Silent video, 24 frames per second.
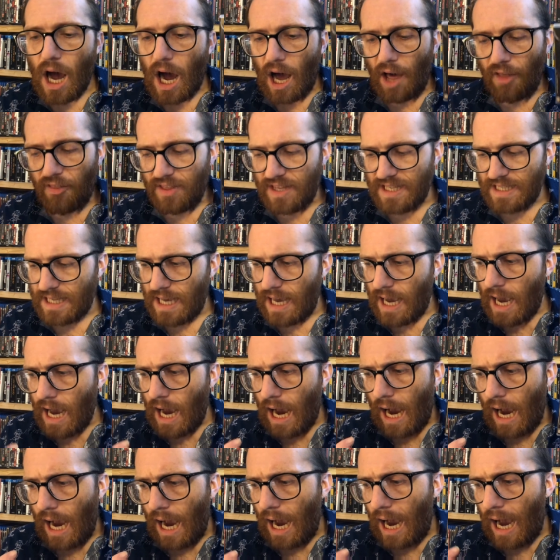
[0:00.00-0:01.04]
this
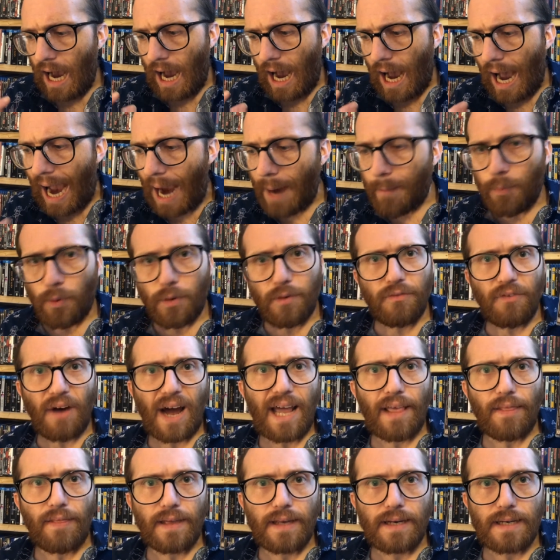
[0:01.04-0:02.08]

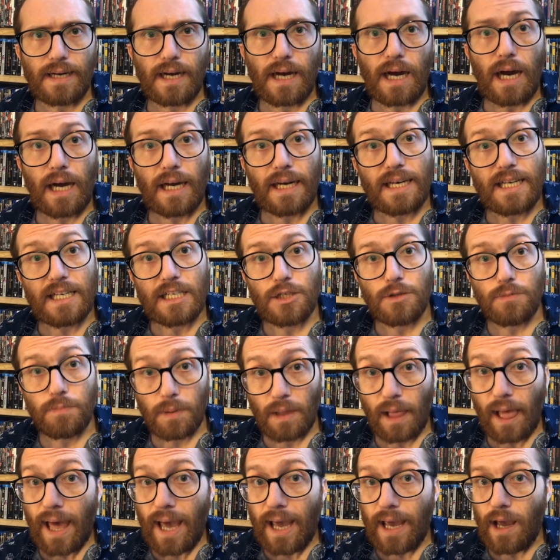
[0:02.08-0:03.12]
hyper-violent
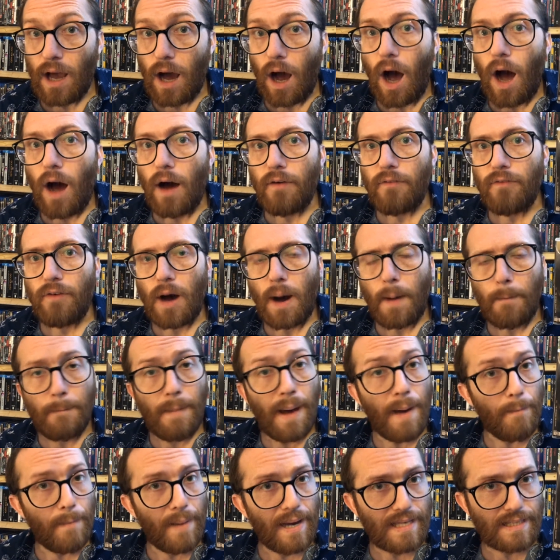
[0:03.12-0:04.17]
display of
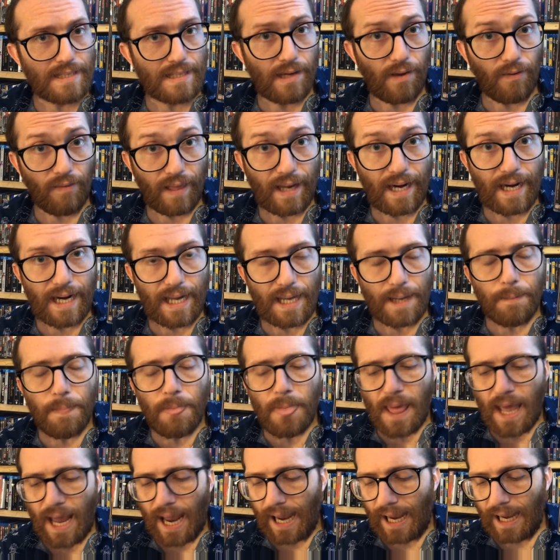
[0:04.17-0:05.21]
masculinity.
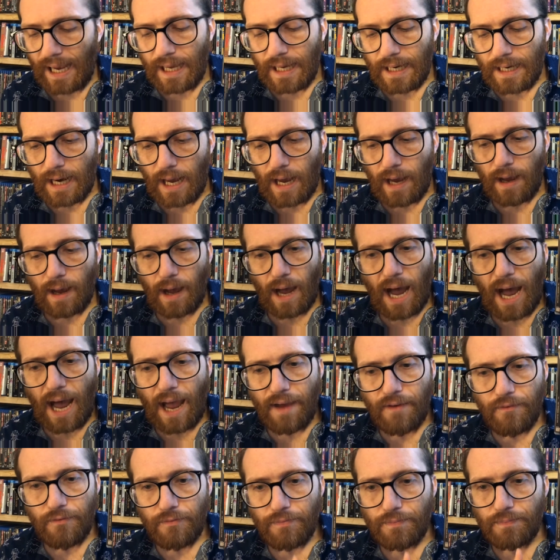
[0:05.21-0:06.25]
And
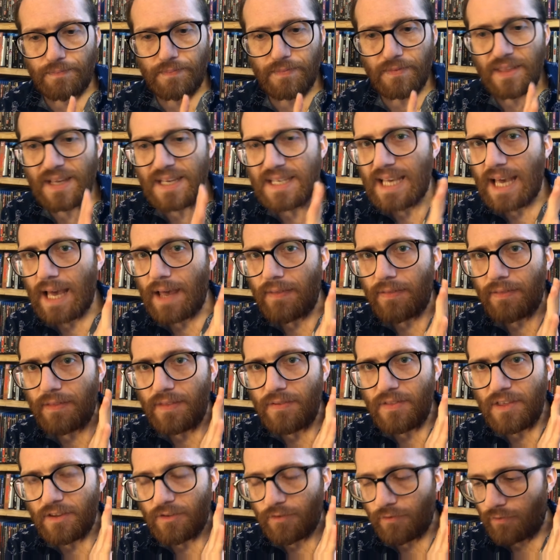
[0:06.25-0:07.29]

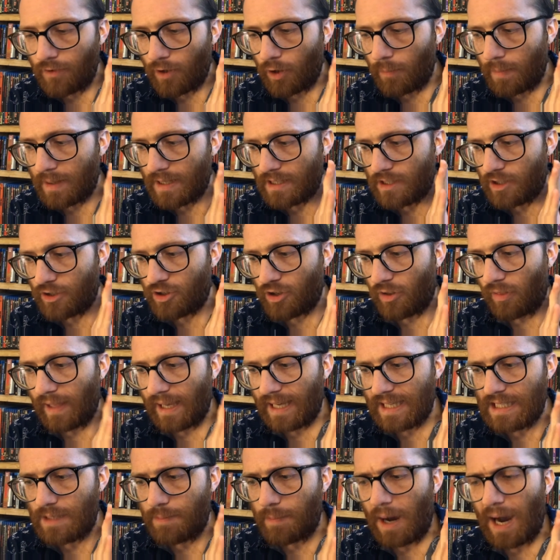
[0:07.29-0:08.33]
this film has such a
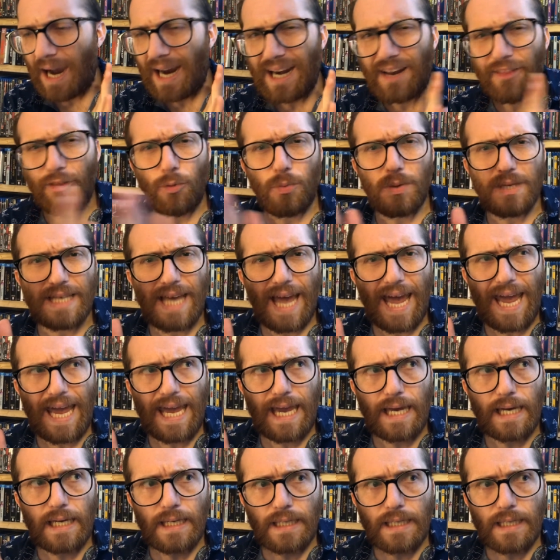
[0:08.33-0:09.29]
legacy behind it. There was a